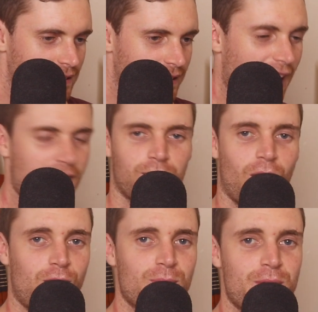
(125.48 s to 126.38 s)
Yeah,
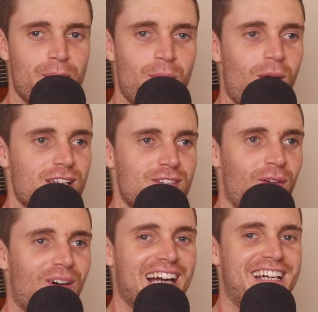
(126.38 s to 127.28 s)
welcome to Memoirs of a
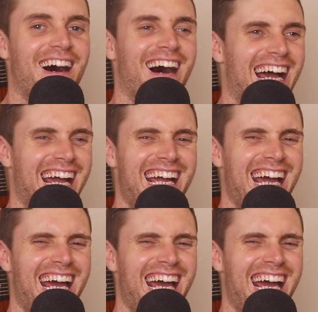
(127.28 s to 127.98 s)
White Guy.